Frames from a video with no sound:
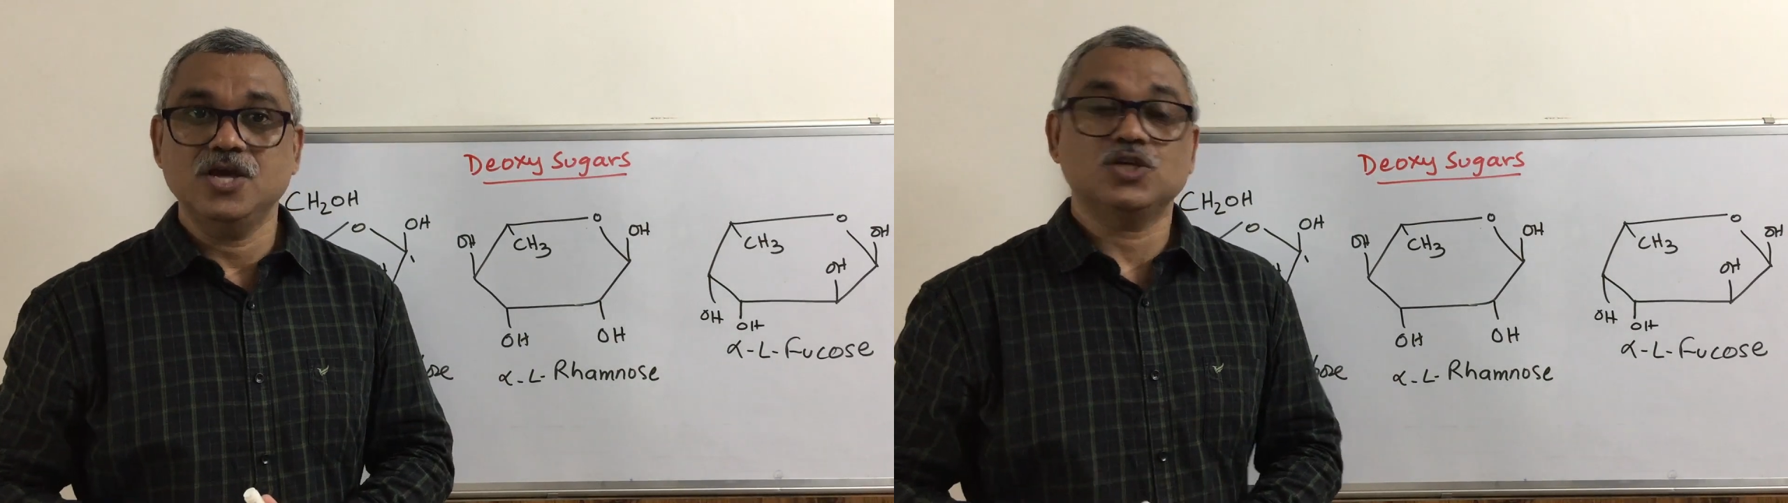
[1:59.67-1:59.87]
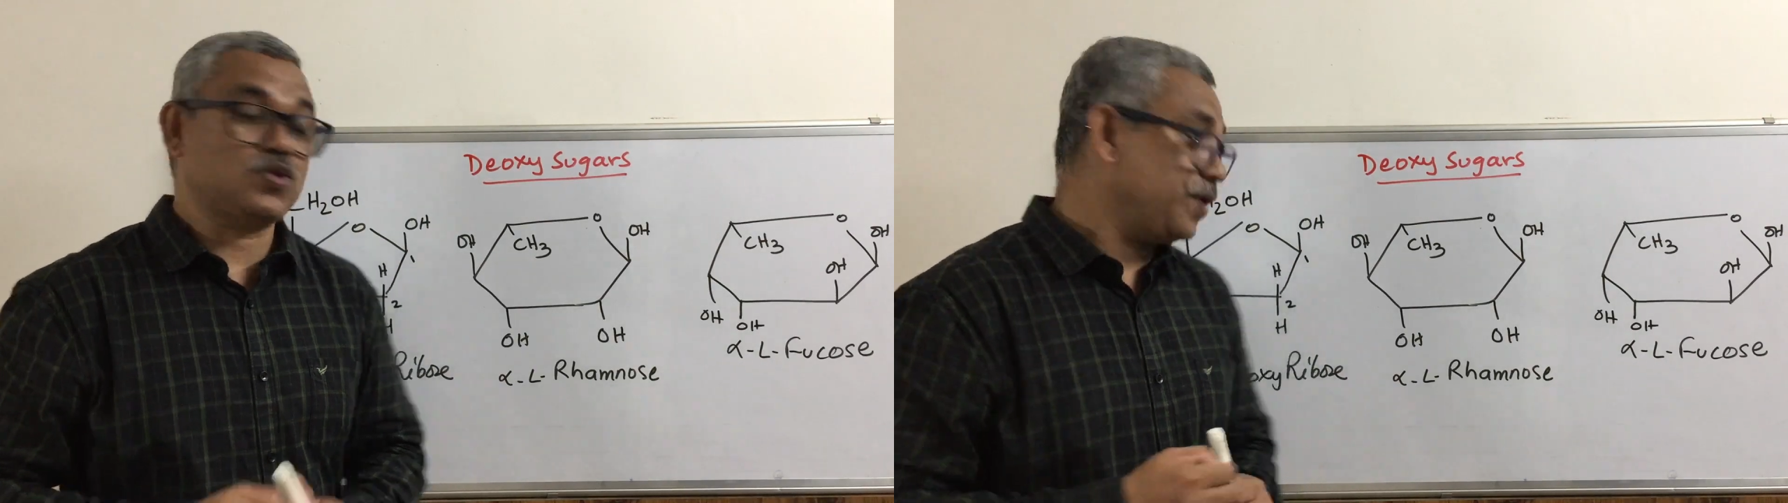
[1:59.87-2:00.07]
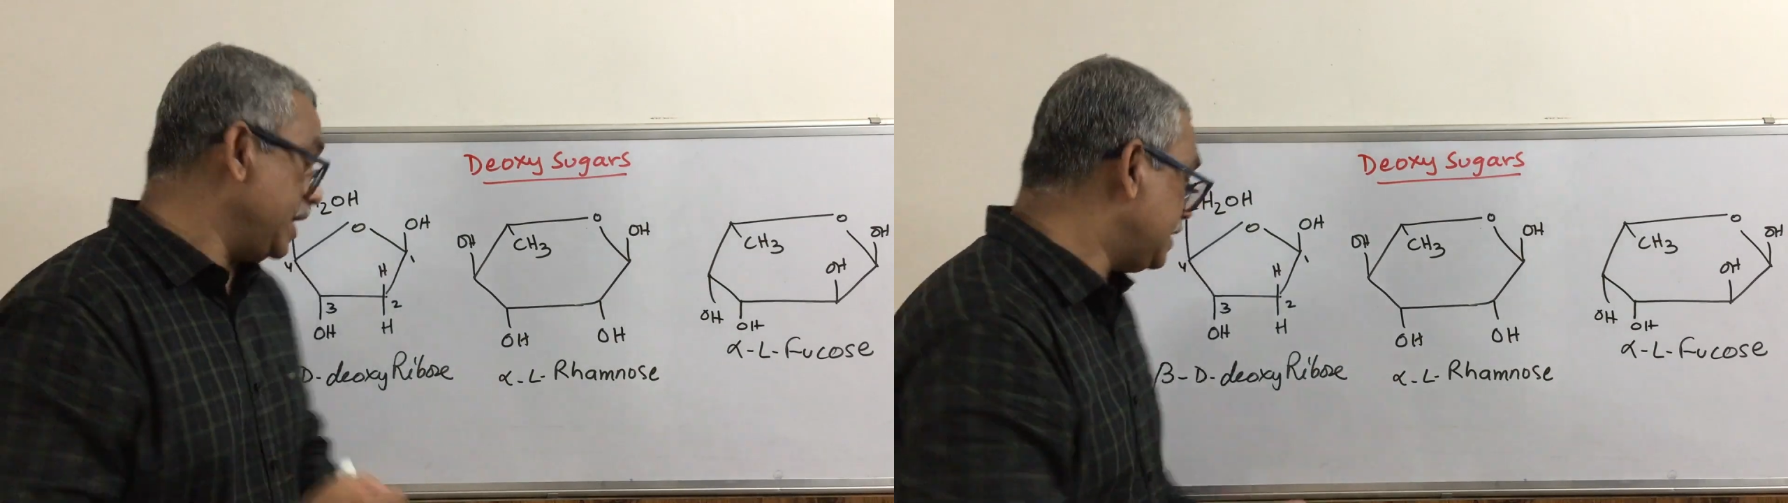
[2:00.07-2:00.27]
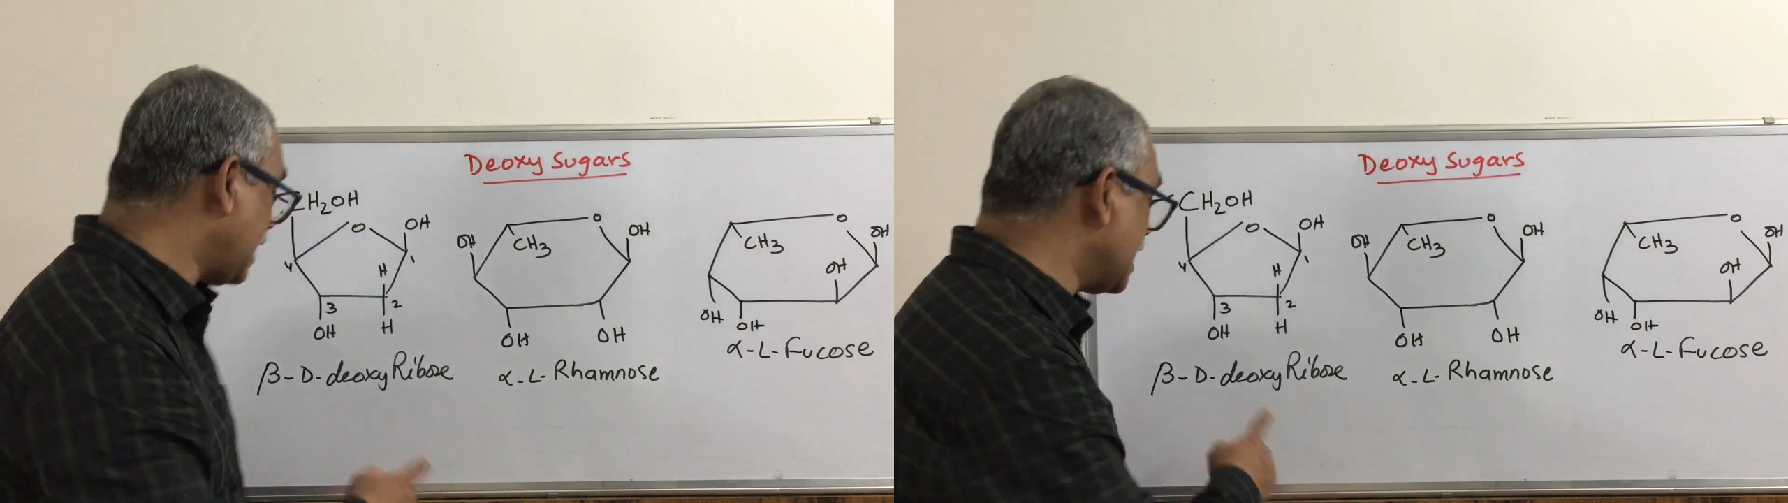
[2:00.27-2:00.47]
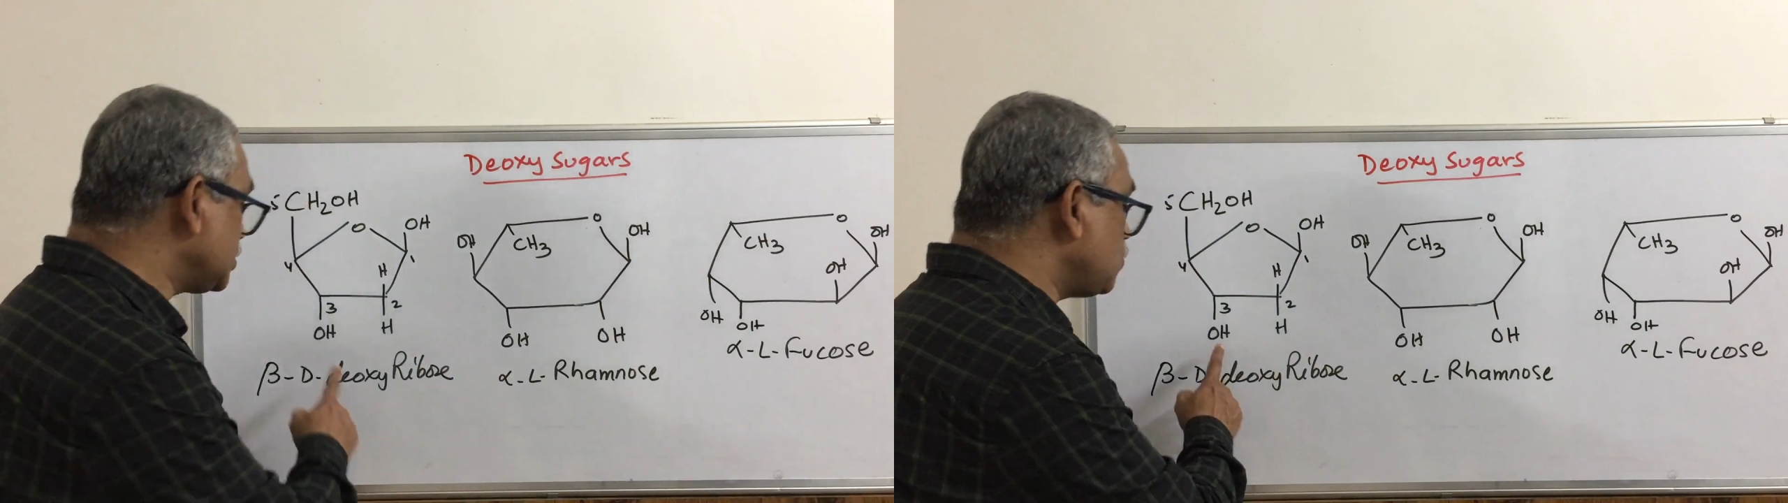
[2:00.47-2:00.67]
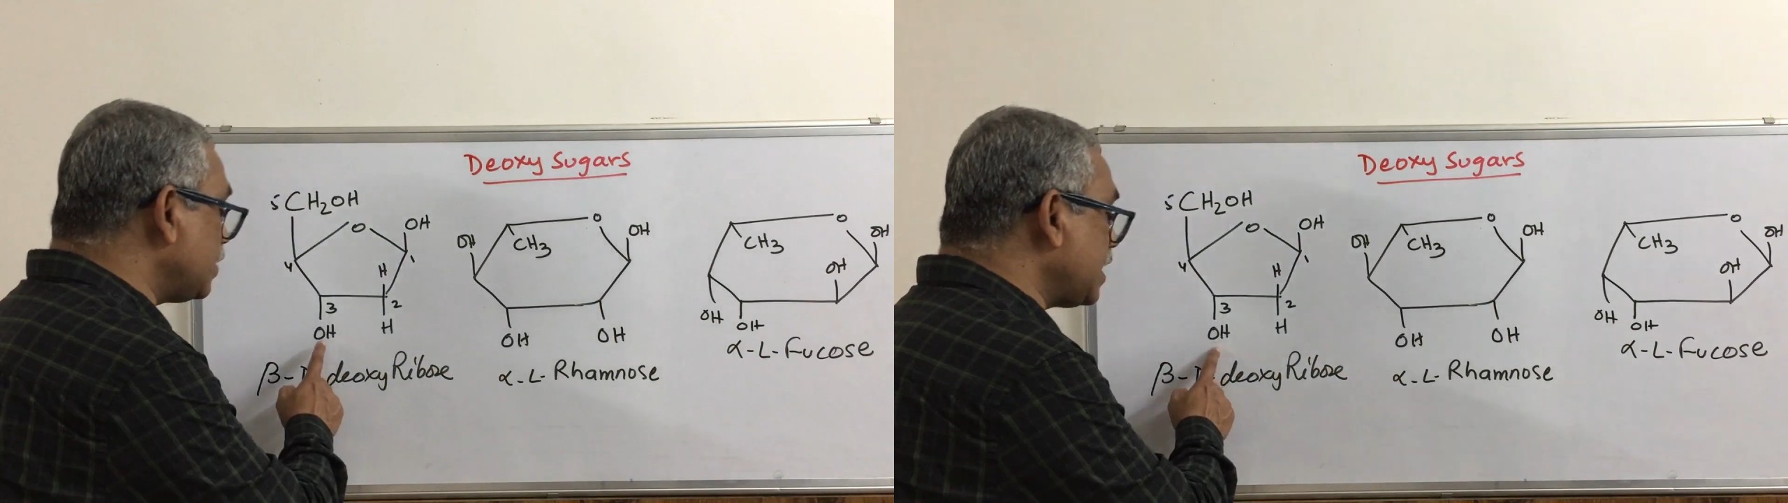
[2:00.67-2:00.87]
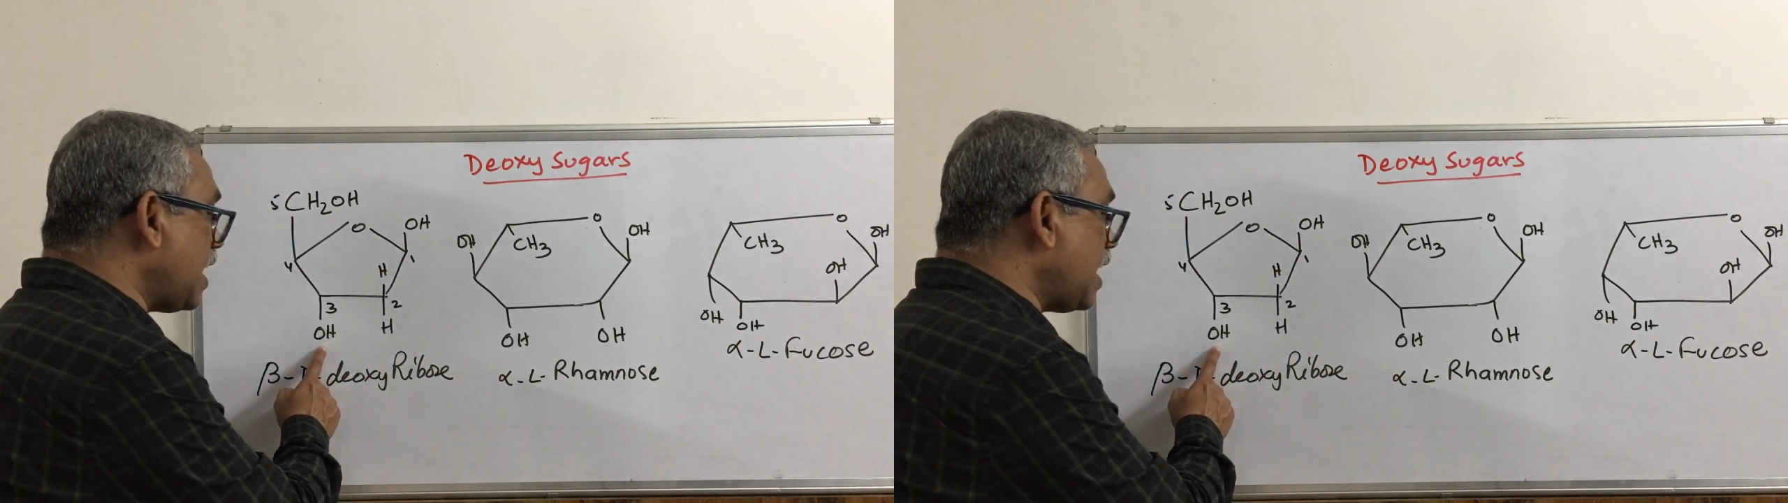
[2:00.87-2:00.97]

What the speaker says: So it has got a